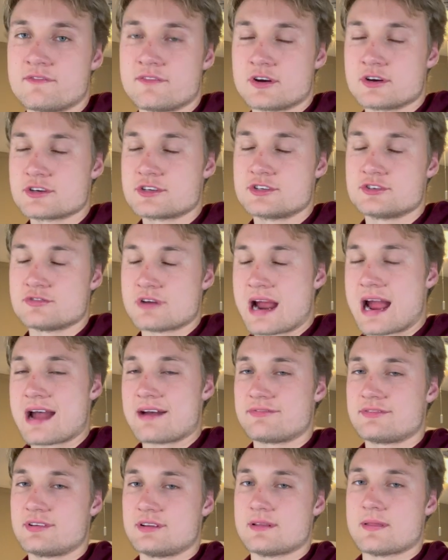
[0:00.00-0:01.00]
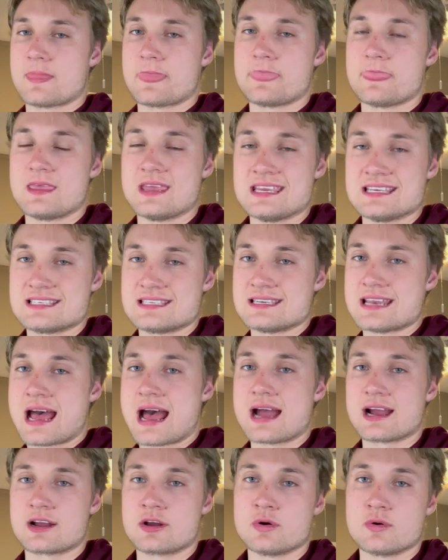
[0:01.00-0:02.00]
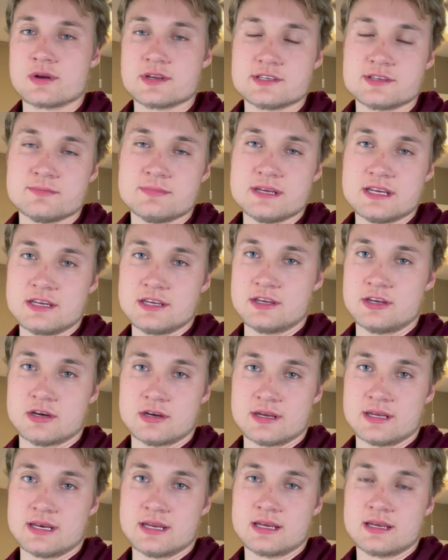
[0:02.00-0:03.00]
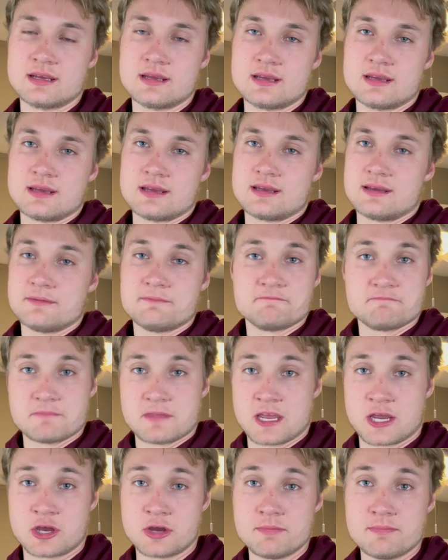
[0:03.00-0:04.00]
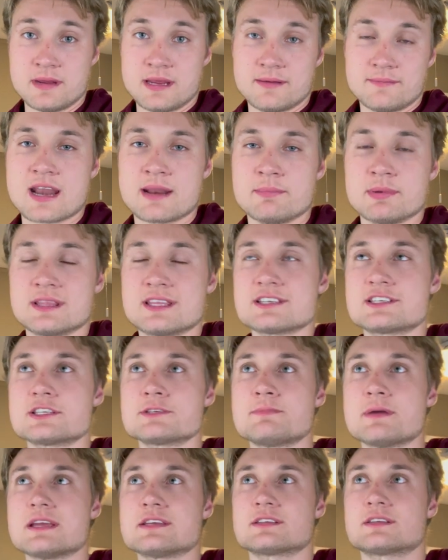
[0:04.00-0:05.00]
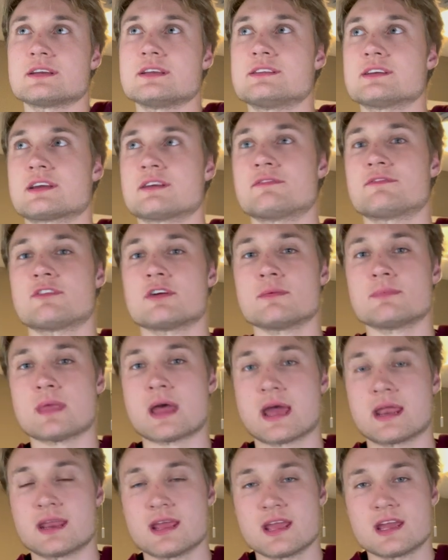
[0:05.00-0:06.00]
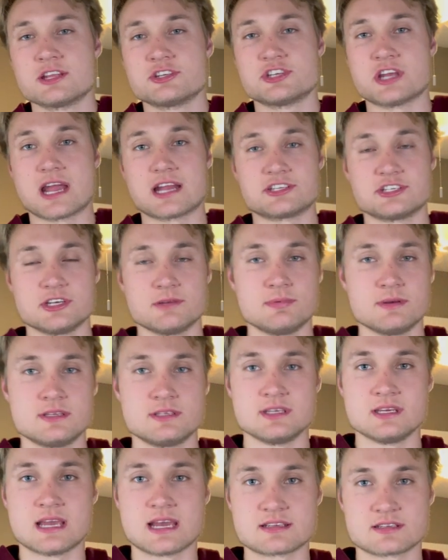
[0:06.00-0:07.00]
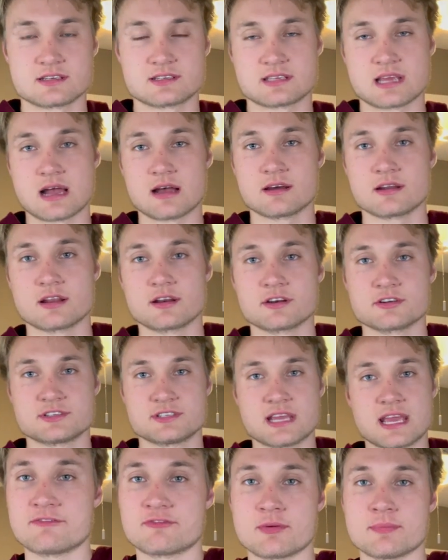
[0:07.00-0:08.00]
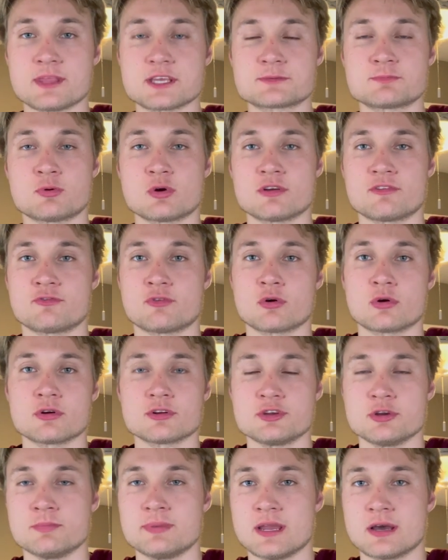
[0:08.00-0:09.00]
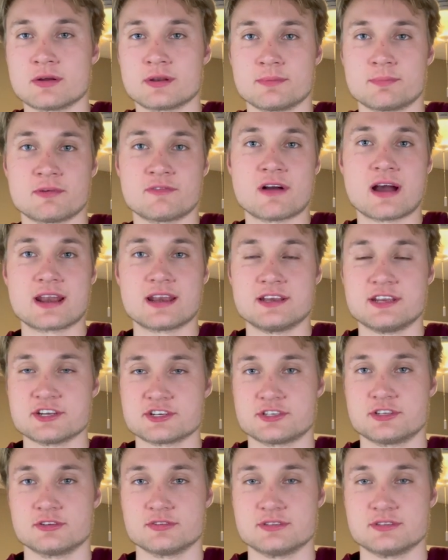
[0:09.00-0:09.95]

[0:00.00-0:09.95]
First draft is not going to be good. It could be, but this is basically to confirm that ChatGPT has a solid understanding. From this point forward, you'll be able to provide additional